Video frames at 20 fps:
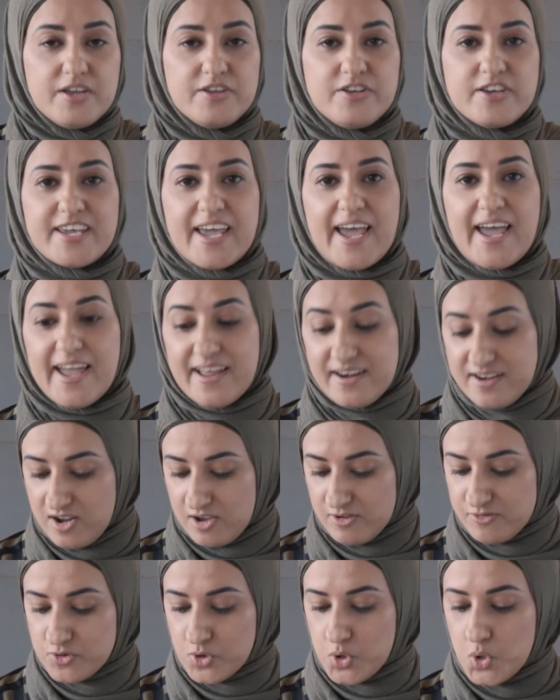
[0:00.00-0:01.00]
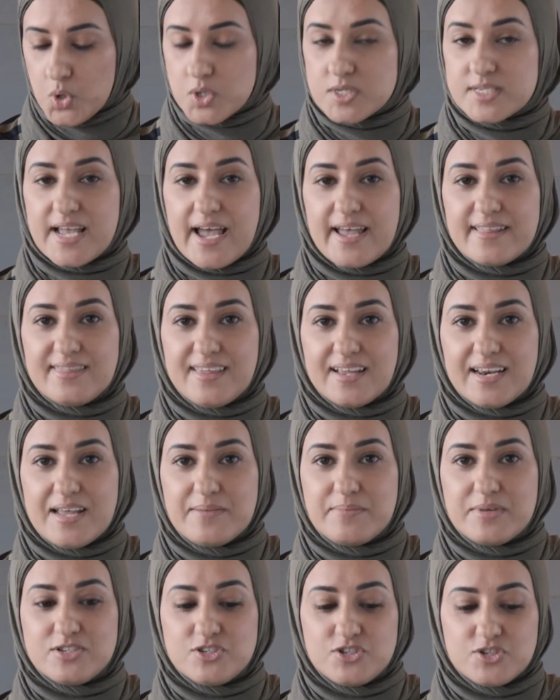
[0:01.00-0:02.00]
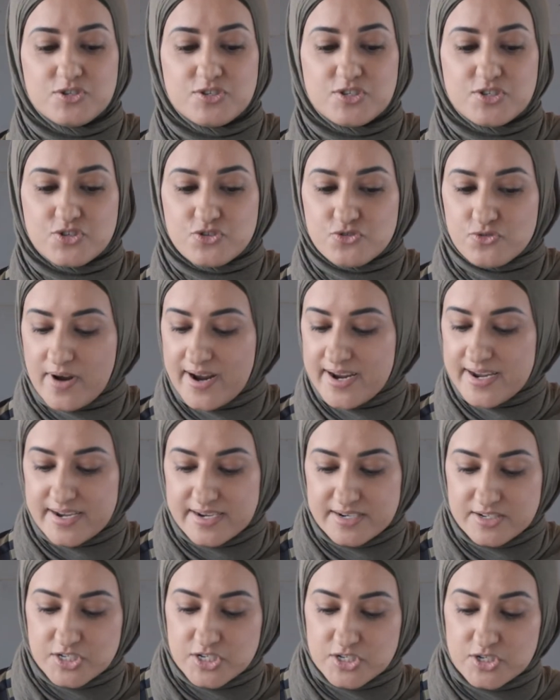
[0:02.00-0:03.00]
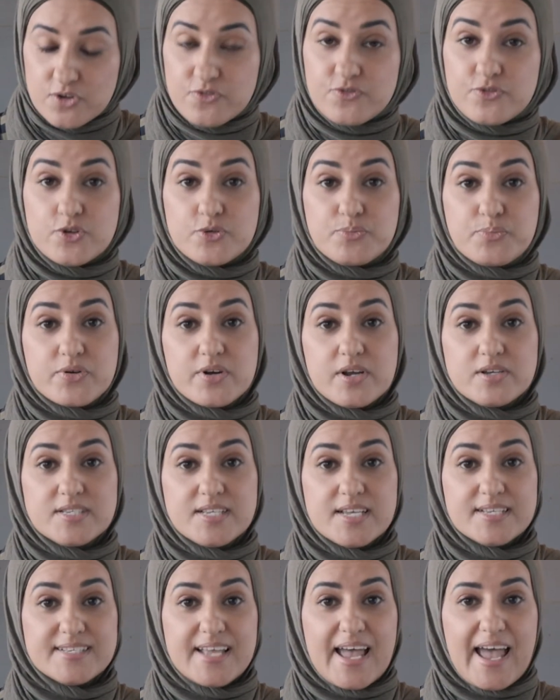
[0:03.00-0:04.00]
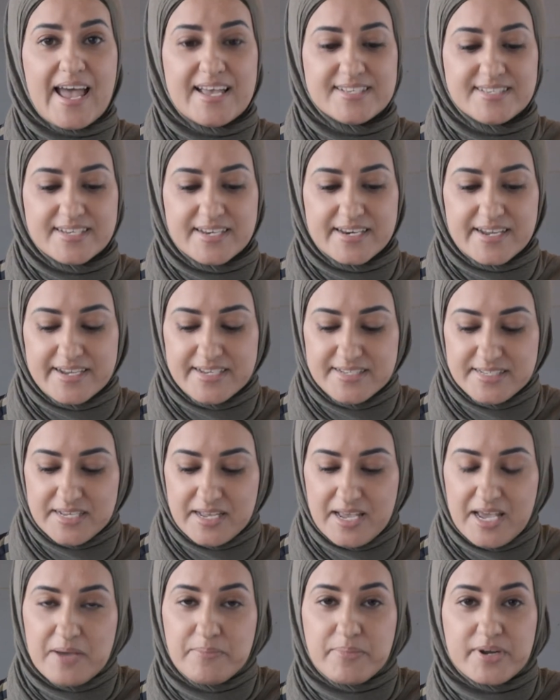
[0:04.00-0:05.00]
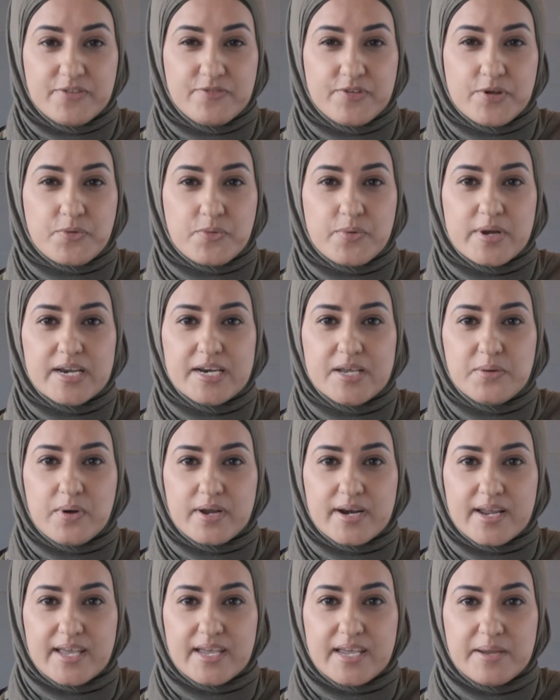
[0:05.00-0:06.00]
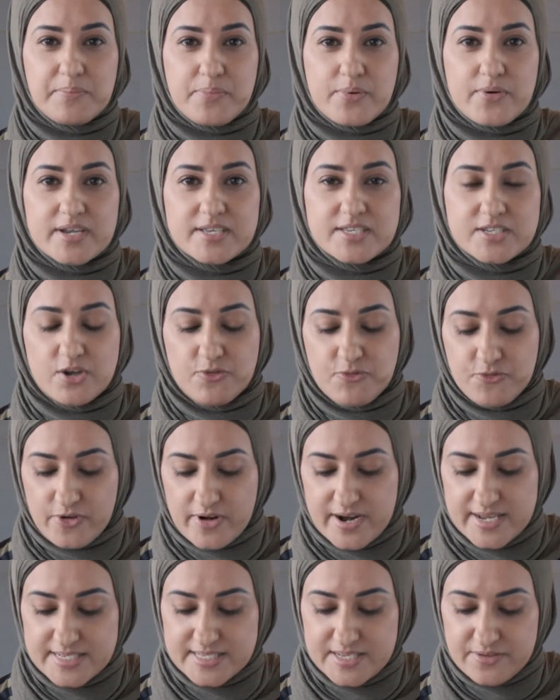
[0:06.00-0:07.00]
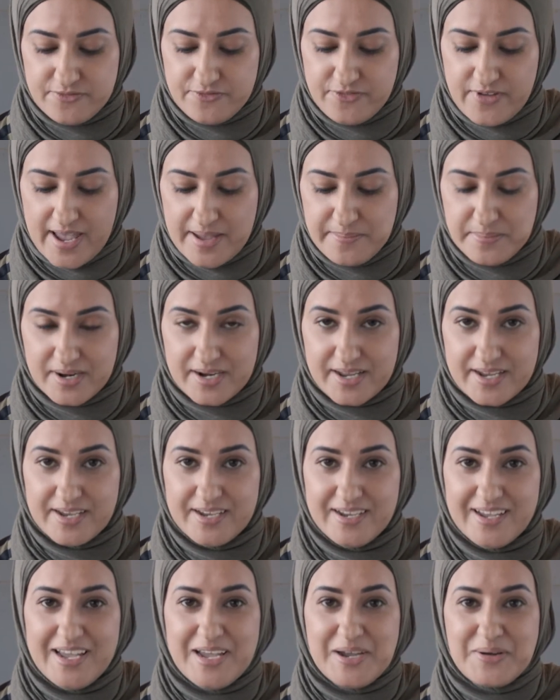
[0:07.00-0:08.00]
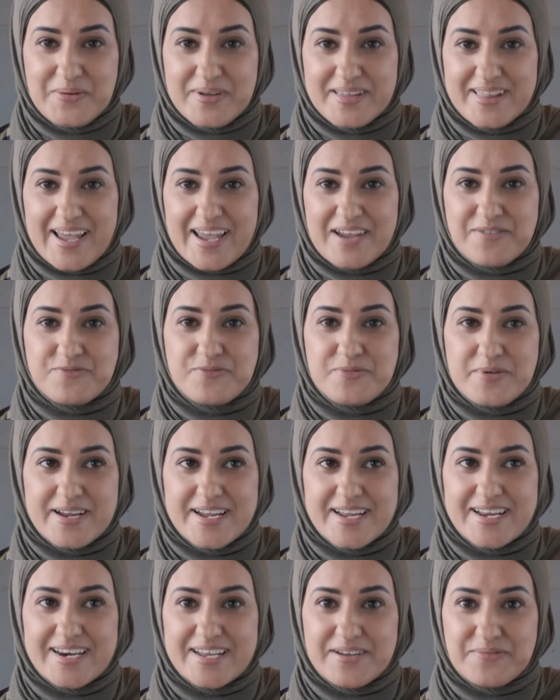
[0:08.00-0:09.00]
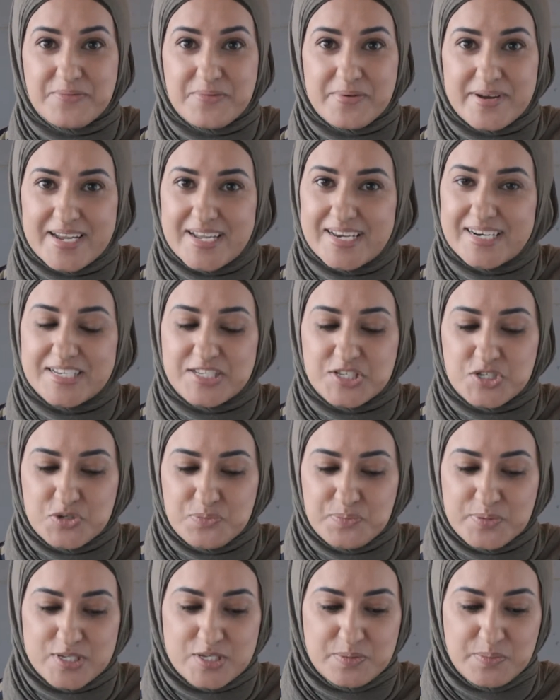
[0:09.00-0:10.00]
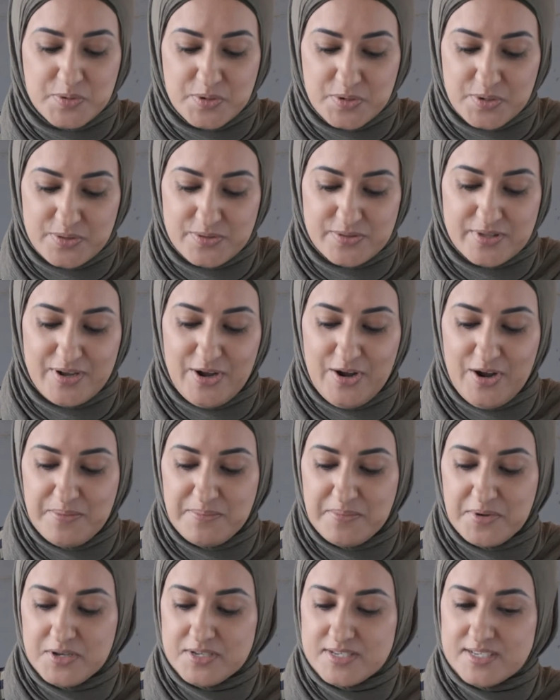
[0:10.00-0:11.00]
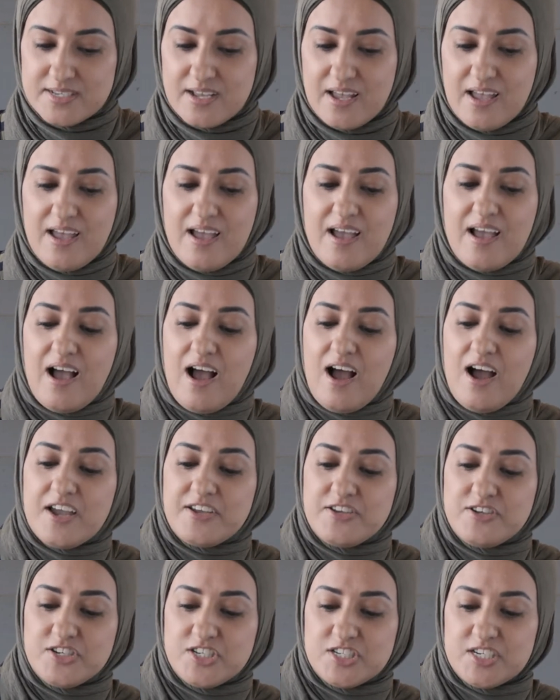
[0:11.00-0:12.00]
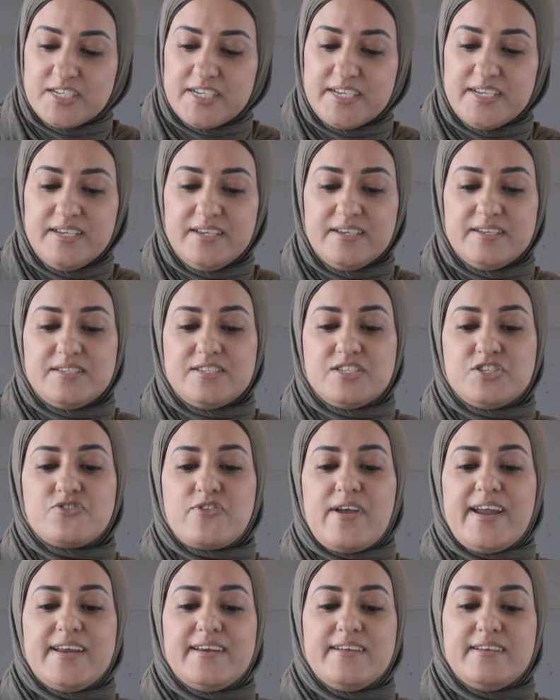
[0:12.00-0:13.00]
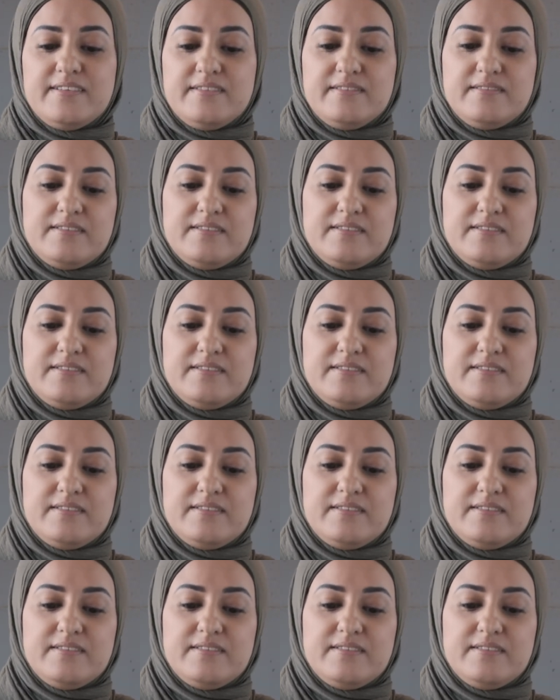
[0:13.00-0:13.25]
You can, of course, add the lemon juice straight into your food processor as it is, but if you really want to impress your friends and family with a really, really super smooth hummus, I usually strain it